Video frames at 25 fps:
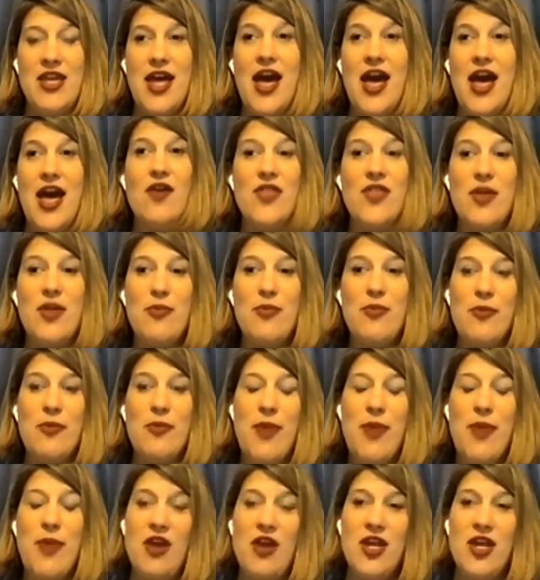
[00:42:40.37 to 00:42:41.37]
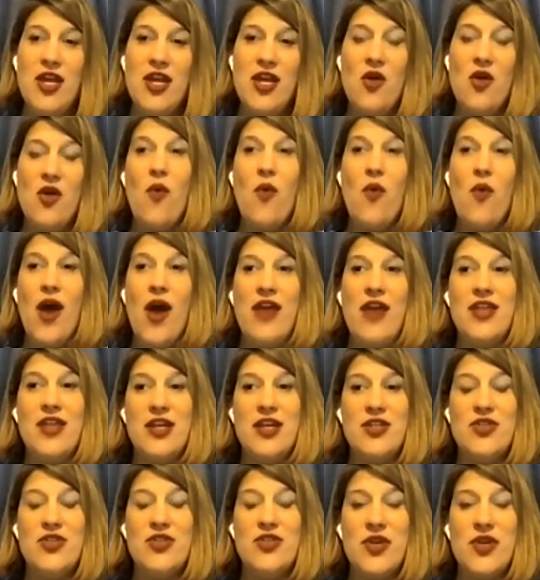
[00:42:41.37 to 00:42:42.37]
how they prepared it, why
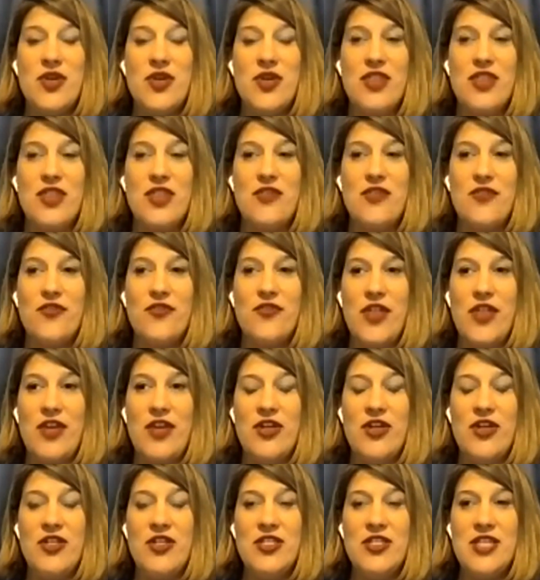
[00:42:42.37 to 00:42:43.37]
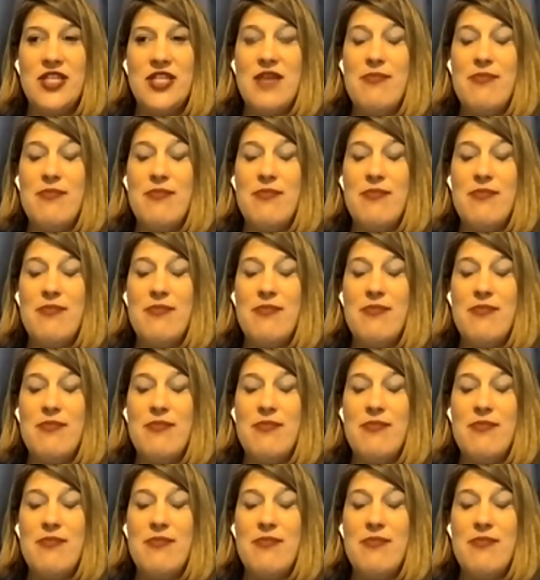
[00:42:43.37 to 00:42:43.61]
they enjoy the flavors.